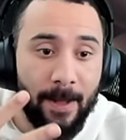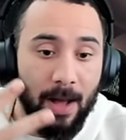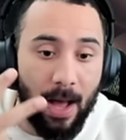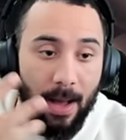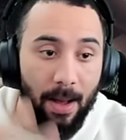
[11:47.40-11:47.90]

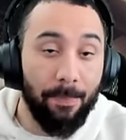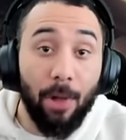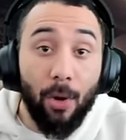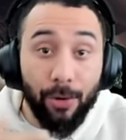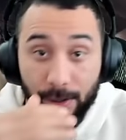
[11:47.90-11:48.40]
uh, a
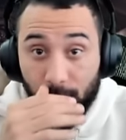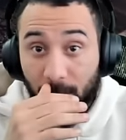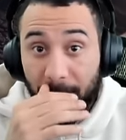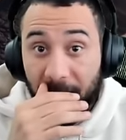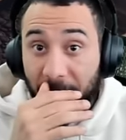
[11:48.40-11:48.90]
Bloater, and a
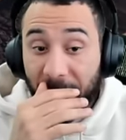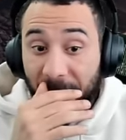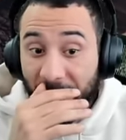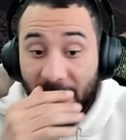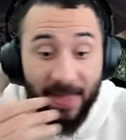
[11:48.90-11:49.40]
Screamer.
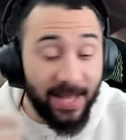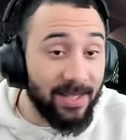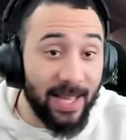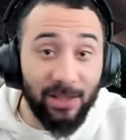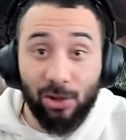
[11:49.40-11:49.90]
Now that's
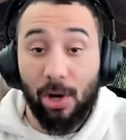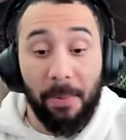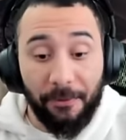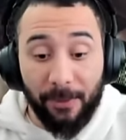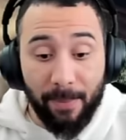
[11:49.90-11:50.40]
that's
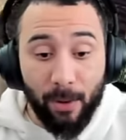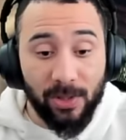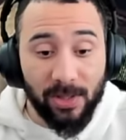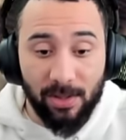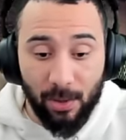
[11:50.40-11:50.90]
trouble for
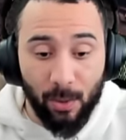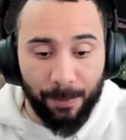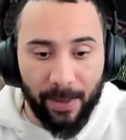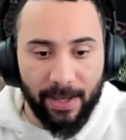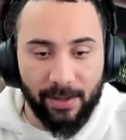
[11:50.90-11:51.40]
most new
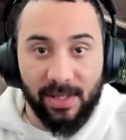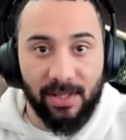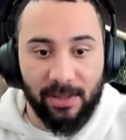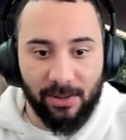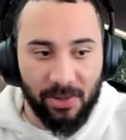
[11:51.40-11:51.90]
players in
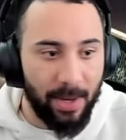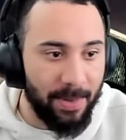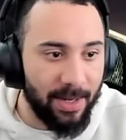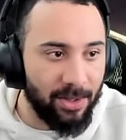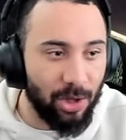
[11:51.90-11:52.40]
Lethal Zone. I
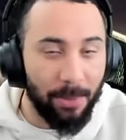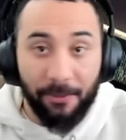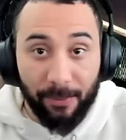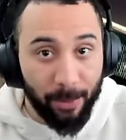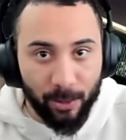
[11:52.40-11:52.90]
mean, it's trouble
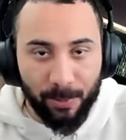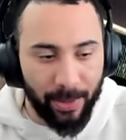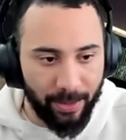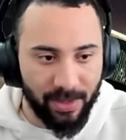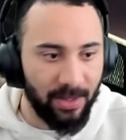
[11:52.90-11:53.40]
for most
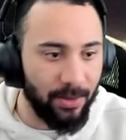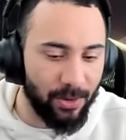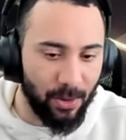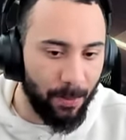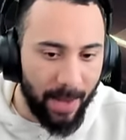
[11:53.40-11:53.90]
players in Lethal
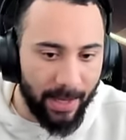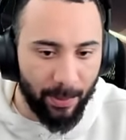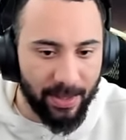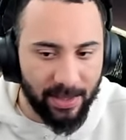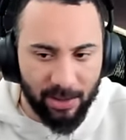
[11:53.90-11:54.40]
Zone.
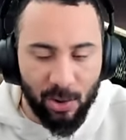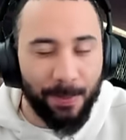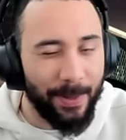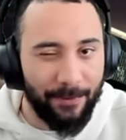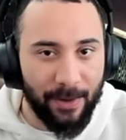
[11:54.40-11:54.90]
Anyways, like two
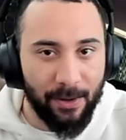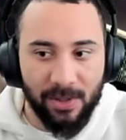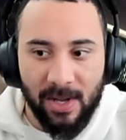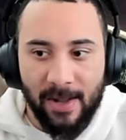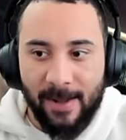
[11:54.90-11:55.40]
Plague
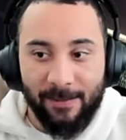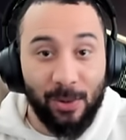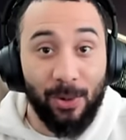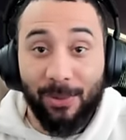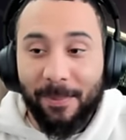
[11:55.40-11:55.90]
Ferals,
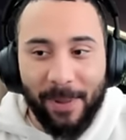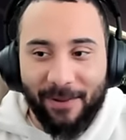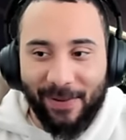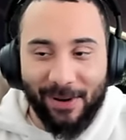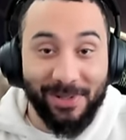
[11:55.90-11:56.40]
two to three
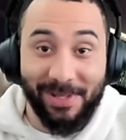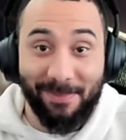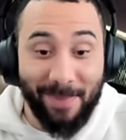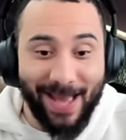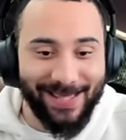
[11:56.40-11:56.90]
Plague Ferals is
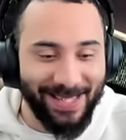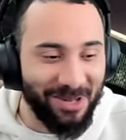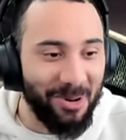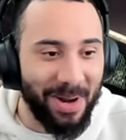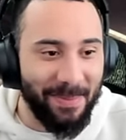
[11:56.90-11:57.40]
messy.
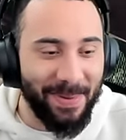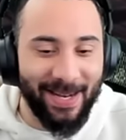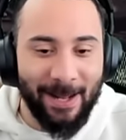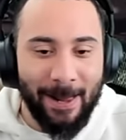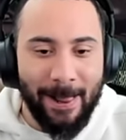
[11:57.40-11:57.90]
You know what I
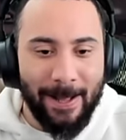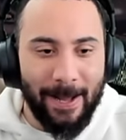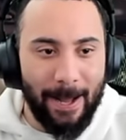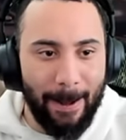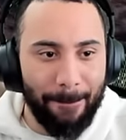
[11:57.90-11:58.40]
mean?
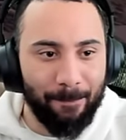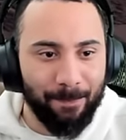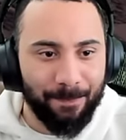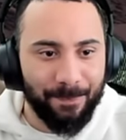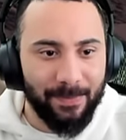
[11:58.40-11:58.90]
Um,
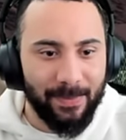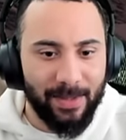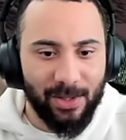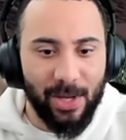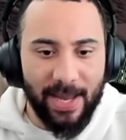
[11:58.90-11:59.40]

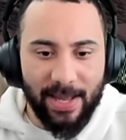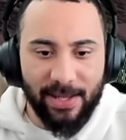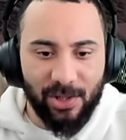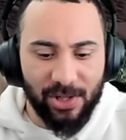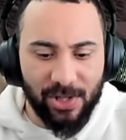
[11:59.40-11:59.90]
so yeah,
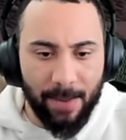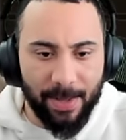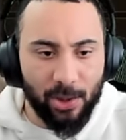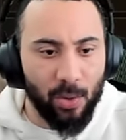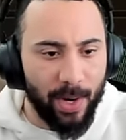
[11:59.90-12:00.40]
it's just something
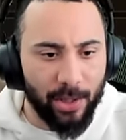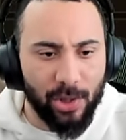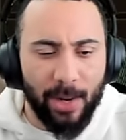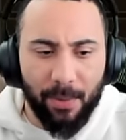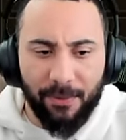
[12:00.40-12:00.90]
that you want to
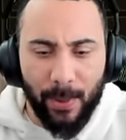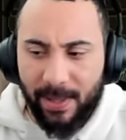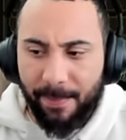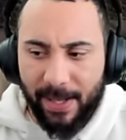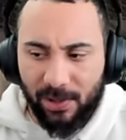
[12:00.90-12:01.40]
try to avoid
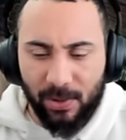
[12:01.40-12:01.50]
the best